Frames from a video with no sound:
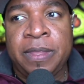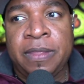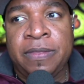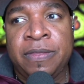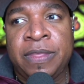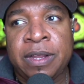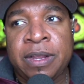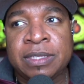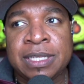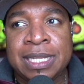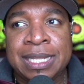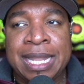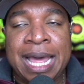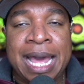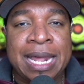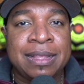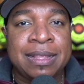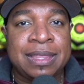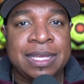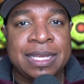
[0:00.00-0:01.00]
There's a
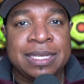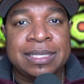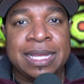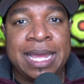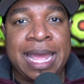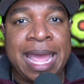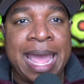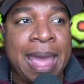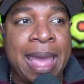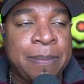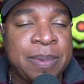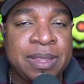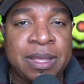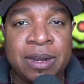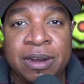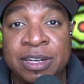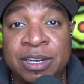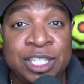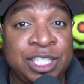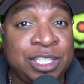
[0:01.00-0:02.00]
lot of things that happen
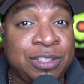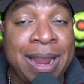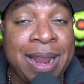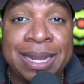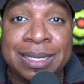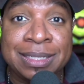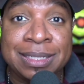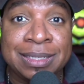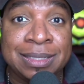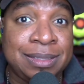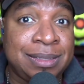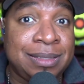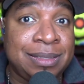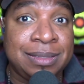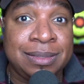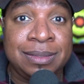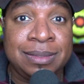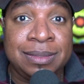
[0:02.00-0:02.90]
that are distractions.